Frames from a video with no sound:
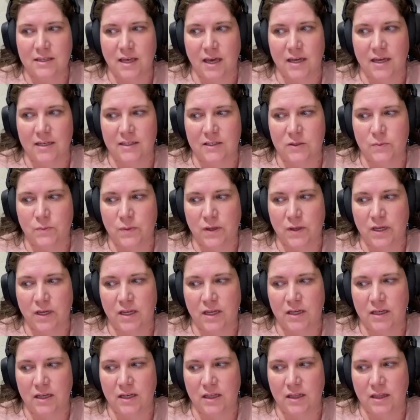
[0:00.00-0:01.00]

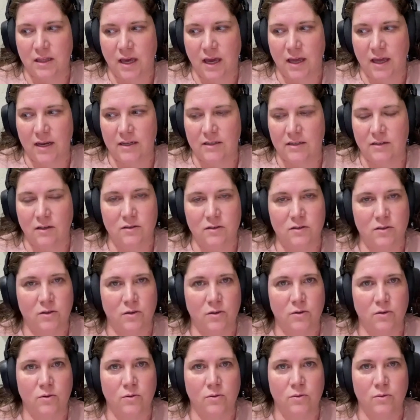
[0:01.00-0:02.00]
husband that is
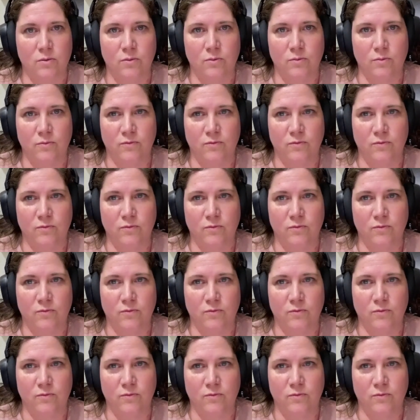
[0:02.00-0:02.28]
also